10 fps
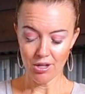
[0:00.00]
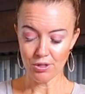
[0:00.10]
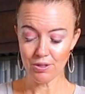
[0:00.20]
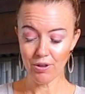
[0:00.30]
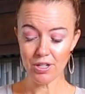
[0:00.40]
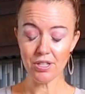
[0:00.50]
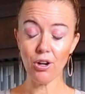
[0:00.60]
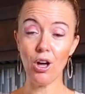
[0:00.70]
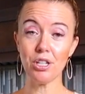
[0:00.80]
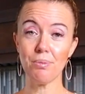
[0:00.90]
So as far as the
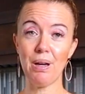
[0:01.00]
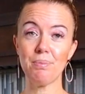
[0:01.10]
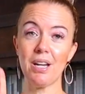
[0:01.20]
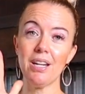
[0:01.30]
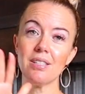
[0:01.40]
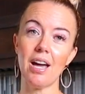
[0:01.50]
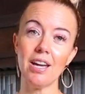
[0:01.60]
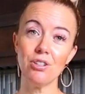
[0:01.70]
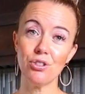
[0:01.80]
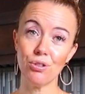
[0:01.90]
collagen peptides,
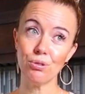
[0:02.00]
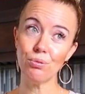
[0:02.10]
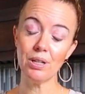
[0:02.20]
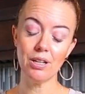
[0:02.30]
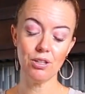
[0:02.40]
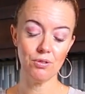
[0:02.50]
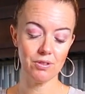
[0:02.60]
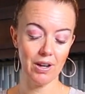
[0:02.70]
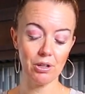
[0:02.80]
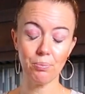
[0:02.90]
I do
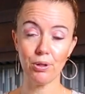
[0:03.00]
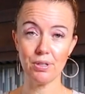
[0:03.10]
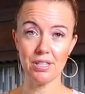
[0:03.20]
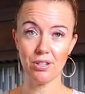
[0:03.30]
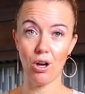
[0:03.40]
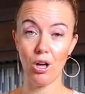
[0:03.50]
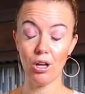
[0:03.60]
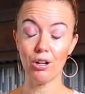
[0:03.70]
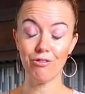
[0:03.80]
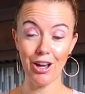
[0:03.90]
use Vital Proteins
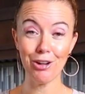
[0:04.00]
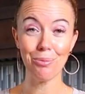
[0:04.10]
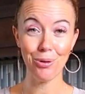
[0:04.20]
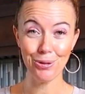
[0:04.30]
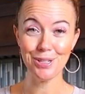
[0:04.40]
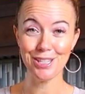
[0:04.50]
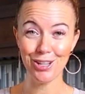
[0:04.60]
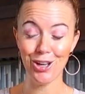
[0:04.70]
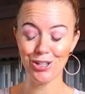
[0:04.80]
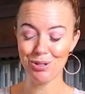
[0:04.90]

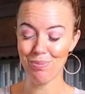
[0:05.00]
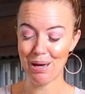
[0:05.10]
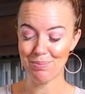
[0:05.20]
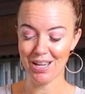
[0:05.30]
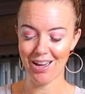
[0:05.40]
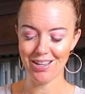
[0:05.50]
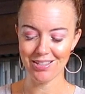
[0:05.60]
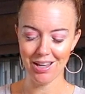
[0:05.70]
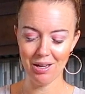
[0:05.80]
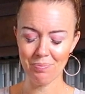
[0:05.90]
collagen
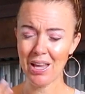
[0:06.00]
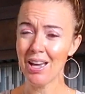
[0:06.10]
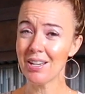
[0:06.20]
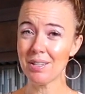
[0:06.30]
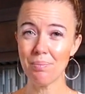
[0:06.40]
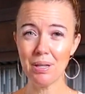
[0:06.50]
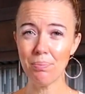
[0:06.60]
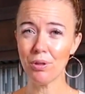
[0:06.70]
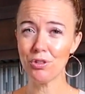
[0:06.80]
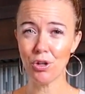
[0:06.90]
peptides. Some
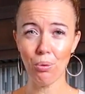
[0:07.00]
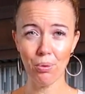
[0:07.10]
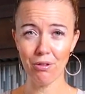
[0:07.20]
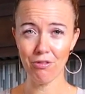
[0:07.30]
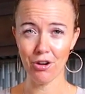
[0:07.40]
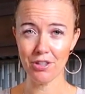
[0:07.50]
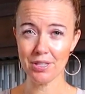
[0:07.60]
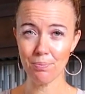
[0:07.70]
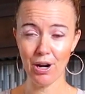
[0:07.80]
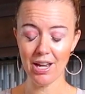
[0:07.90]
people don't prefer
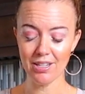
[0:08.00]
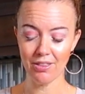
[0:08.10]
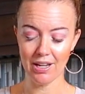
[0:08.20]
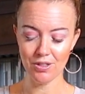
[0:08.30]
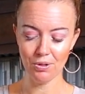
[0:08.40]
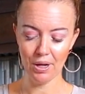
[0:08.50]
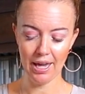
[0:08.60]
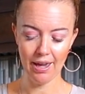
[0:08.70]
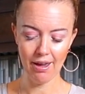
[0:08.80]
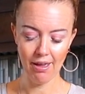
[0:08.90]
this brand, and that's
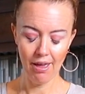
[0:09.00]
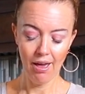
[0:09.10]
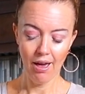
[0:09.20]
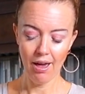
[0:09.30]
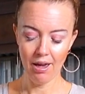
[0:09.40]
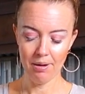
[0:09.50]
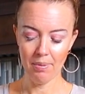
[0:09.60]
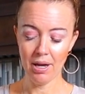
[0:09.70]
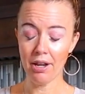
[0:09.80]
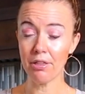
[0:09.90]
okay.
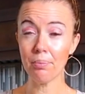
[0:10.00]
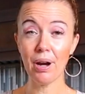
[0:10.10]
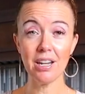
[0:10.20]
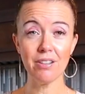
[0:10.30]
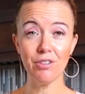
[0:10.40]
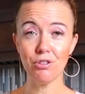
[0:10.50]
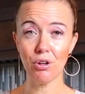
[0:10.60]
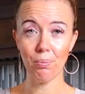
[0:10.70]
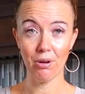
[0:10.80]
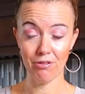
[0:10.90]
Another brand, if you
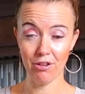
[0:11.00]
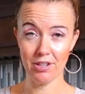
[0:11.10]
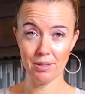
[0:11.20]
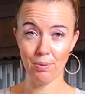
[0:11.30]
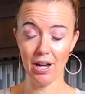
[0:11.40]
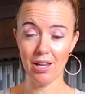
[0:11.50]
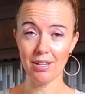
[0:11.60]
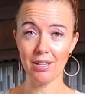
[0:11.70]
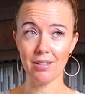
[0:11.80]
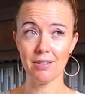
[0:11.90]
don't prefer this brand,
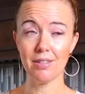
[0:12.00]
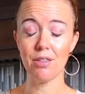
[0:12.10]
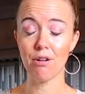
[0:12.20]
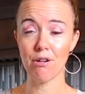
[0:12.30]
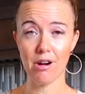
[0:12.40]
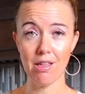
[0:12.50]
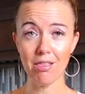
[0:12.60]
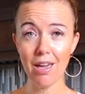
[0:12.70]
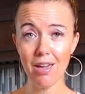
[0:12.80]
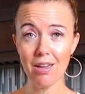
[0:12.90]
is either Great
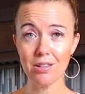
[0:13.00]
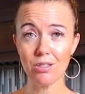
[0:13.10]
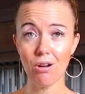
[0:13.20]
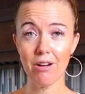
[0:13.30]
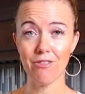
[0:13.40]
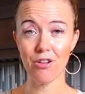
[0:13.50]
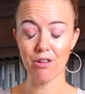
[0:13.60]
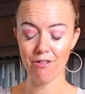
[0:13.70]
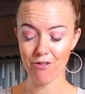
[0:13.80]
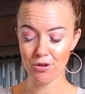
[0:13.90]
Lakes or
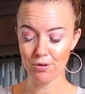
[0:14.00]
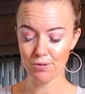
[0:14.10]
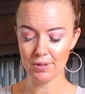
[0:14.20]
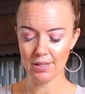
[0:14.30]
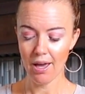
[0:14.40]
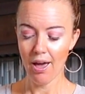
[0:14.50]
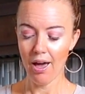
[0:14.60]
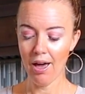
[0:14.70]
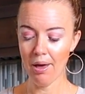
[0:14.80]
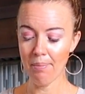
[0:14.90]
Further Foods.
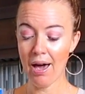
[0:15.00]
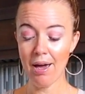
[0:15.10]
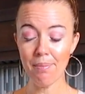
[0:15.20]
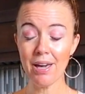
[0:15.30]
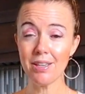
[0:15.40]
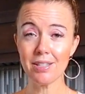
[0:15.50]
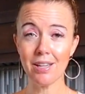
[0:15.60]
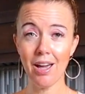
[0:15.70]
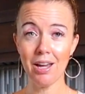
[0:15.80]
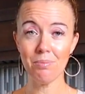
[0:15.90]
I buy this
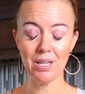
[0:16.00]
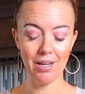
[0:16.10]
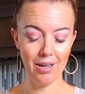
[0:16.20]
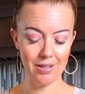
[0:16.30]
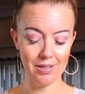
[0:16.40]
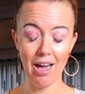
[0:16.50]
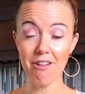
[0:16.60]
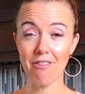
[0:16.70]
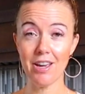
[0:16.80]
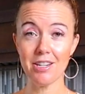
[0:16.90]
kind because
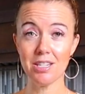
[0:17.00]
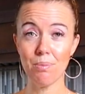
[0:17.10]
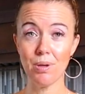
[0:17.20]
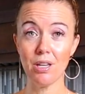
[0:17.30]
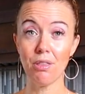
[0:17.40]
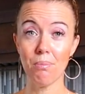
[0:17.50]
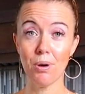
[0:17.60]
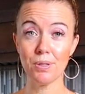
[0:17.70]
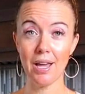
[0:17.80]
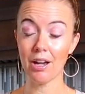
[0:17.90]
I find it to be the
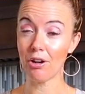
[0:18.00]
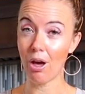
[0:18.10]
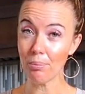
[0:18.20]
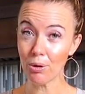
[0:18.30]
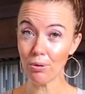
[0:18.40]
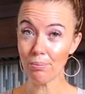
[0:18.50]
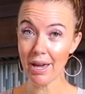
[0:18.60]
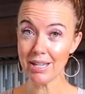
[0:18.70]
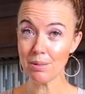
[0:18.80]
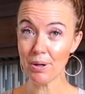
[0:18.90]
most economical in
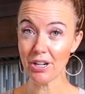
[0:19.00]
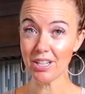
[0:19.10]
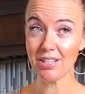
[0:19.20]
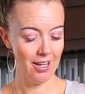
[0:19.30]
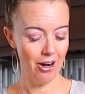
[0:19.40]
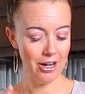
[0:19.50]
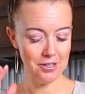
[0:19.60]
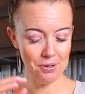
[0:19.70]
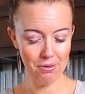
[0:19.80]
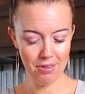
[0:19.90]
my experience. All
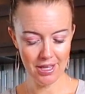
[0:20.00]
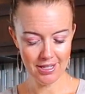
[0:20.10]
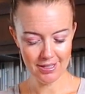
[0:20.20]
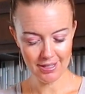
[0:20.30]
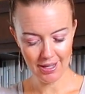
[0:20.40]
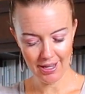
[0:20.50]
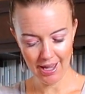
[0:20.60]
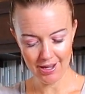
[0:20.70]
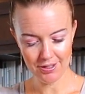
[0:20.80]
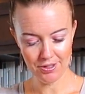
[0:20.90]
right, so this has